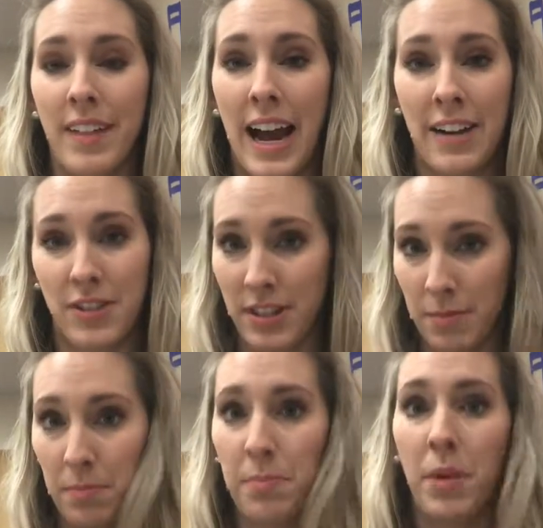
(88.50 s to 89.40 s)
i just
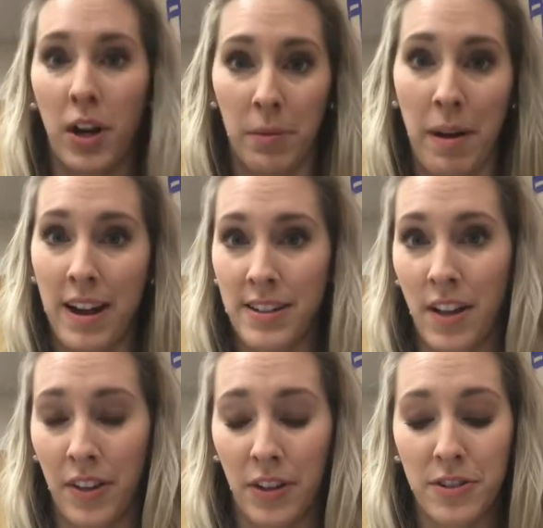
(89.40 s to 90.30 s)
hard pass
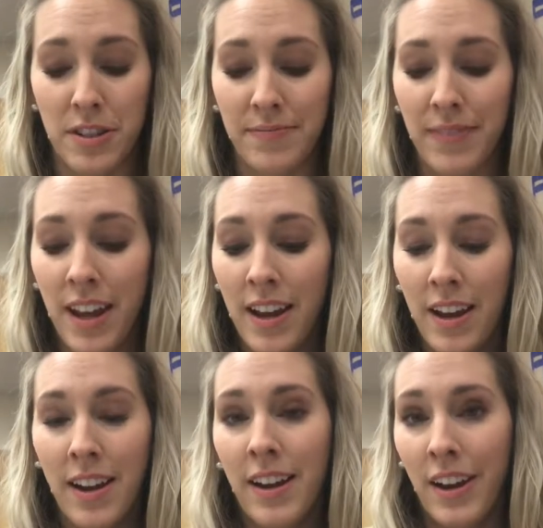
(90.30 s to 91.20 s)
on those
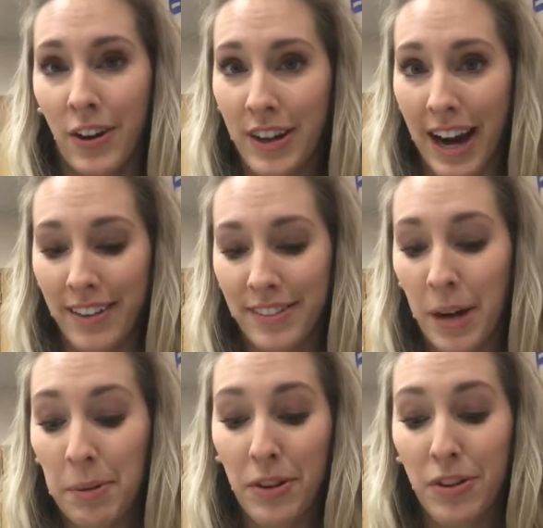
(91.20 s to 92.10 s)
okay
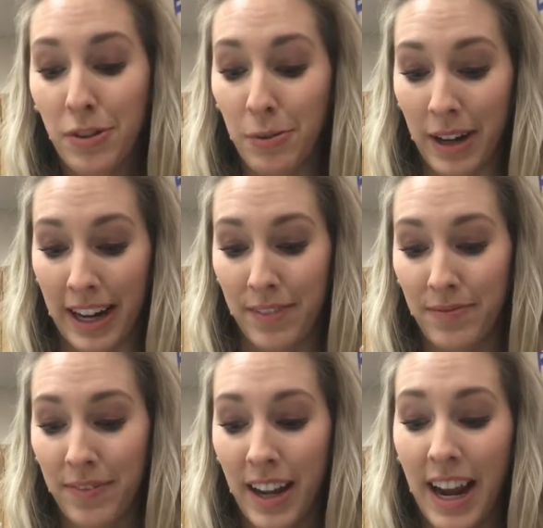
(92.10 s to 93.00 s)
number three
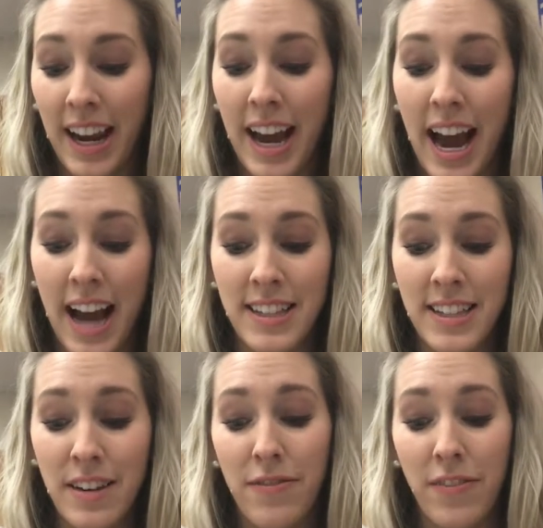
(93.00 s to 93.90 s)
it has
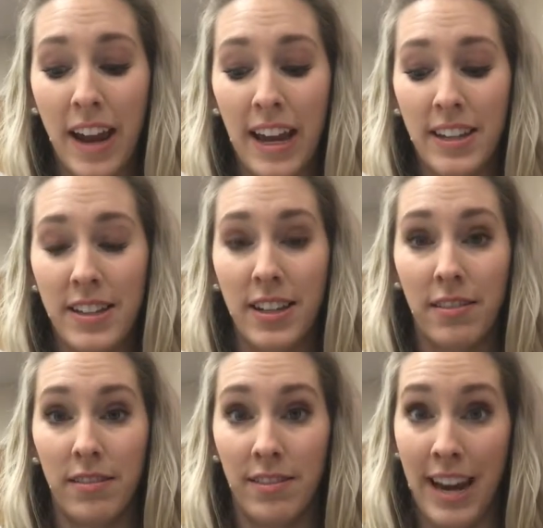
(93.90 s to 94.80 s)
to fit
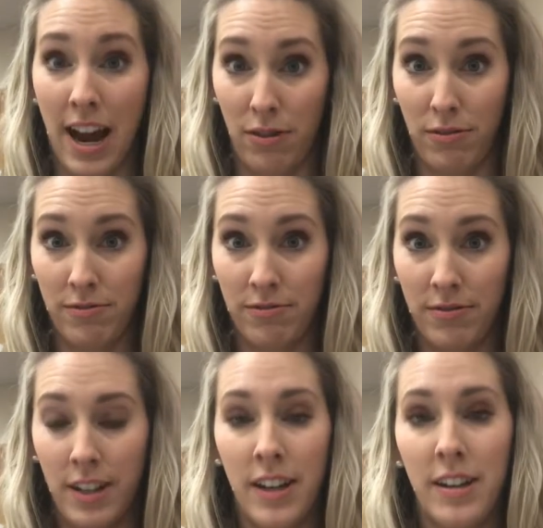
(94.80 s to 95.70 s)
now
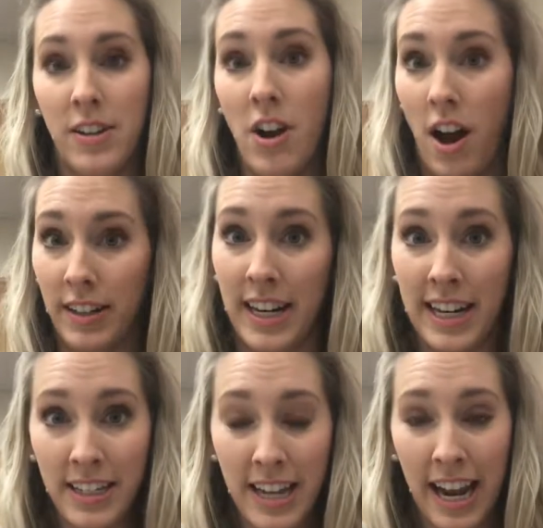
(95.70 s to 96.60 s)
not
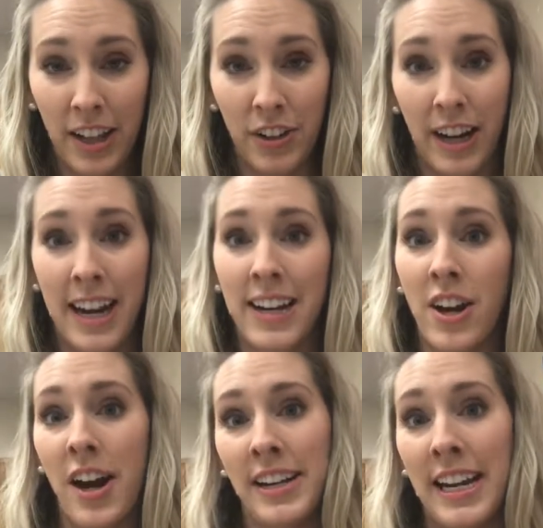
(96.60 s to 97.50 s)
needing tailoring,
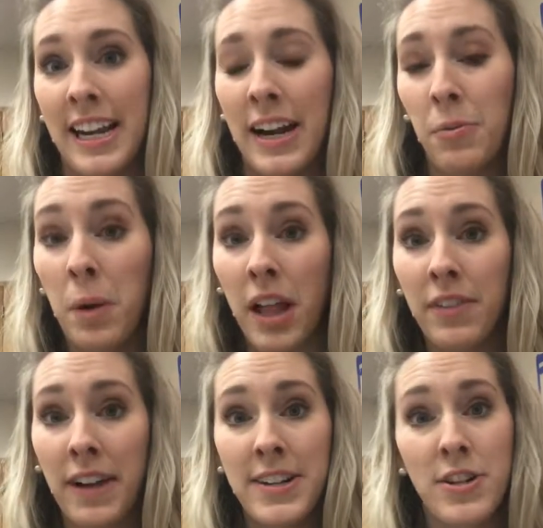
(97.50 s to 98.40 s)
not needing, well,
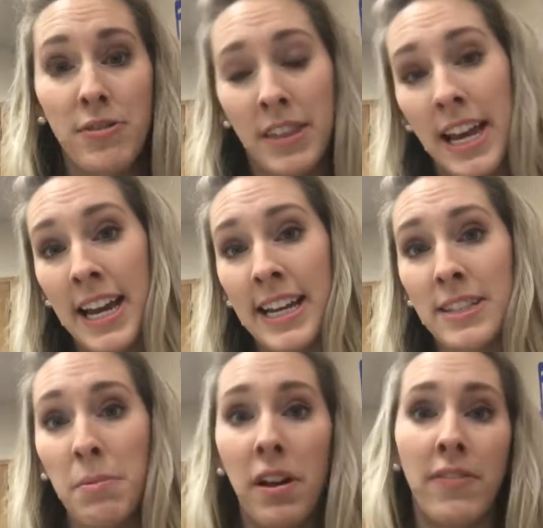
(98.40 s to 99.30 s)
if I do
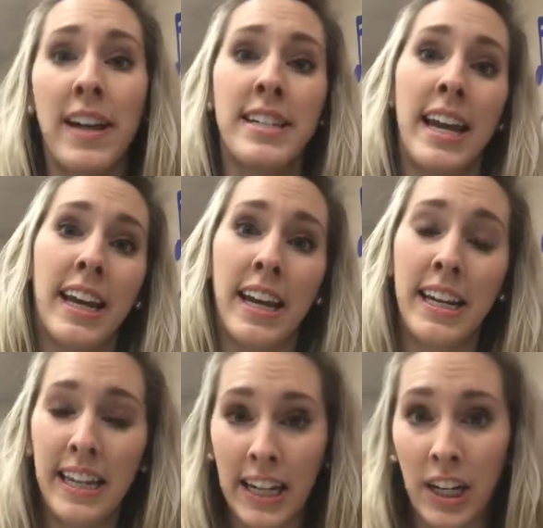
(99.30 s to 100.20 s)
this, well, if I take it
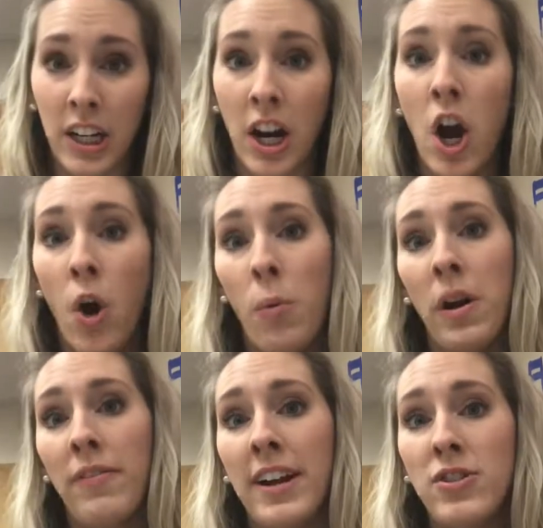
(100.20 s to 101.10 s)
in here,
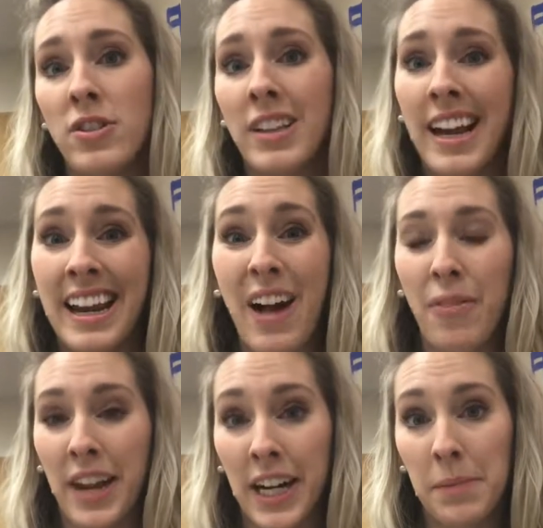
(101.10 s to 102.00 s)
well, if I let it
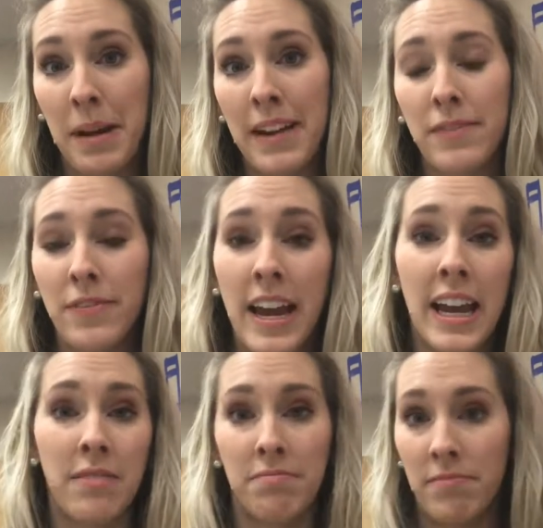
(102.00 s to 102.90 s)
out there, it might
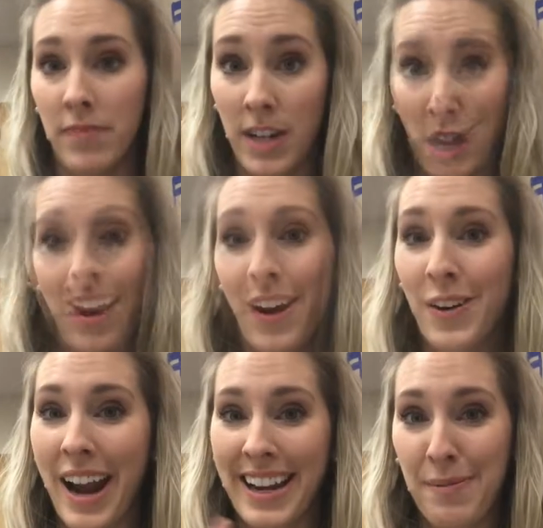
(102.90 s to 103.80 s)
fit. No.
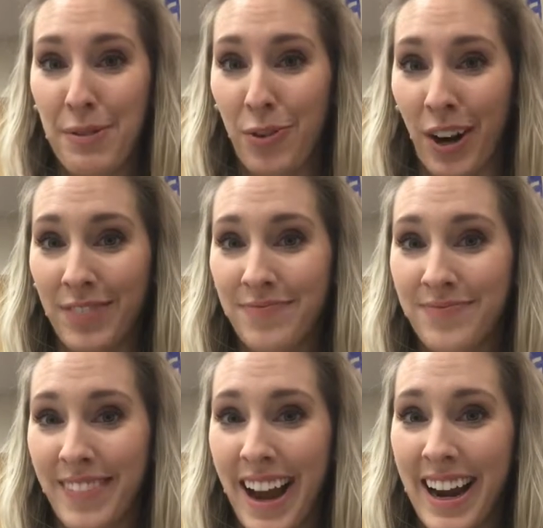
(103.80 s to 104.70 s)
Okay, number four,
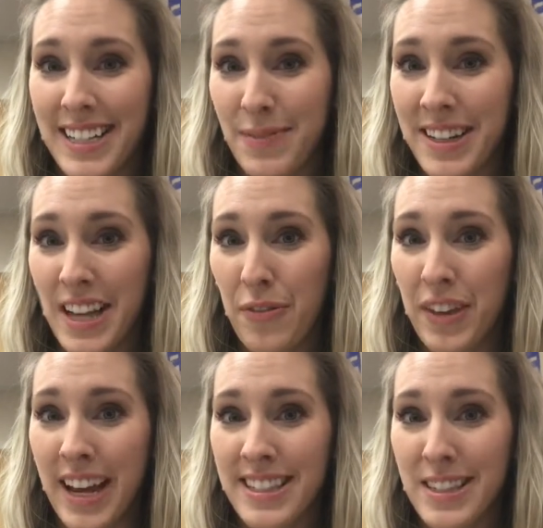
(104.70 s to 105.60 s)
I ask myself
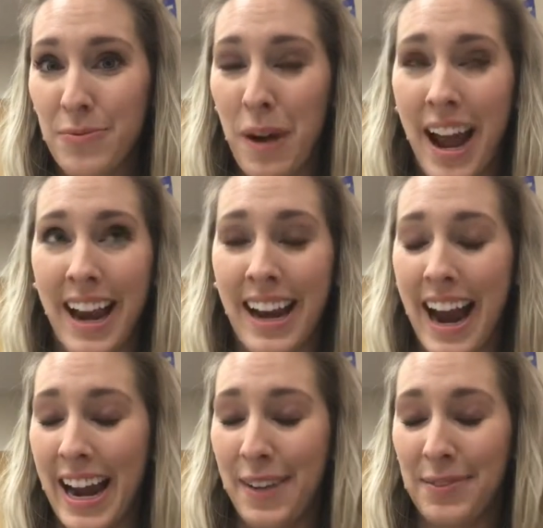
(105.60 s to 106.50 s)
this when
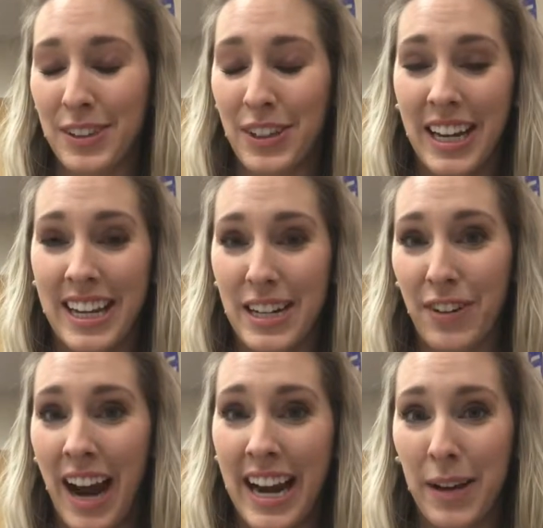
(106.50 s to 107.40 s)
I'm looking at
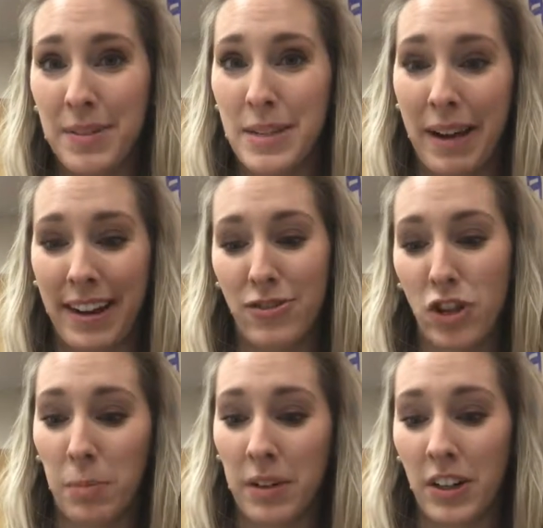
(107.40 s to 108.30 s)
different items and my
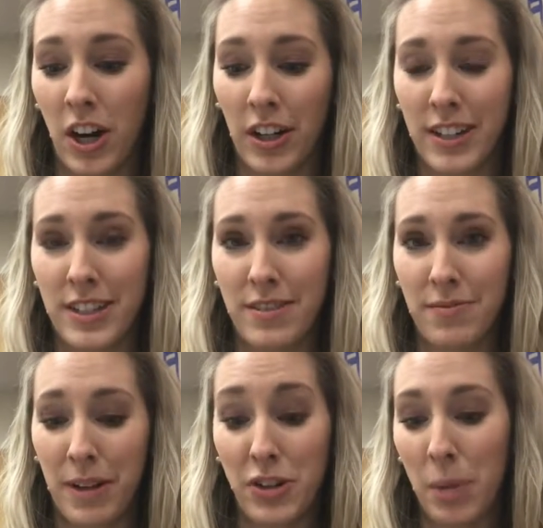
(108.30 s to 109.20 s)
shopping cart is
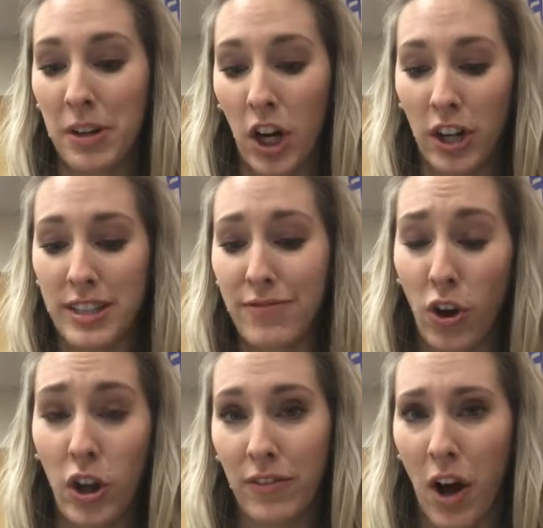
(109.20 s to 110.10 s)
my shopping cart is
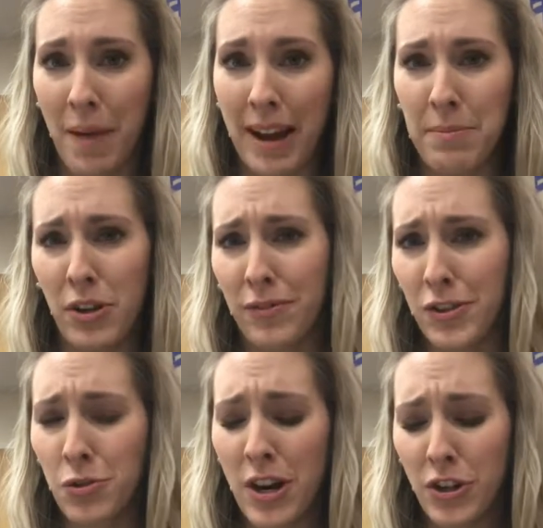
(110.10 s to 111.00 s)
full of all my
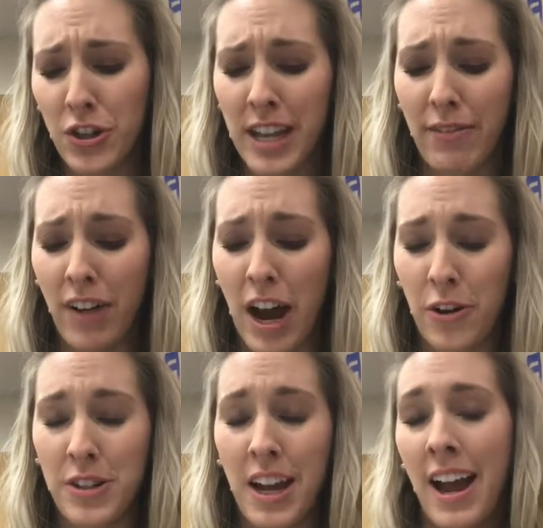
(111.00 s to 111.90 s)
beautiful treasures I
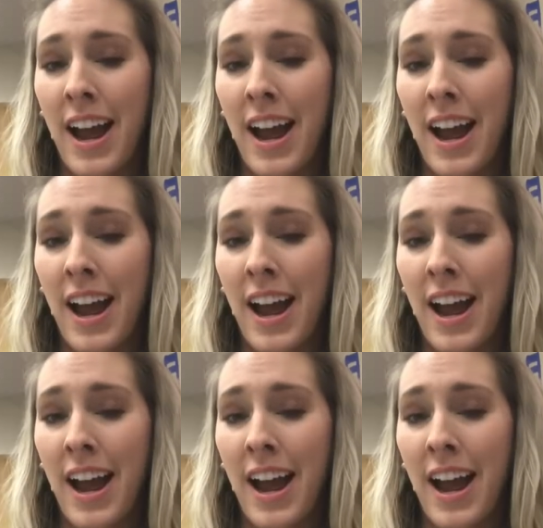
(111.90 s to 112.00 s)
found.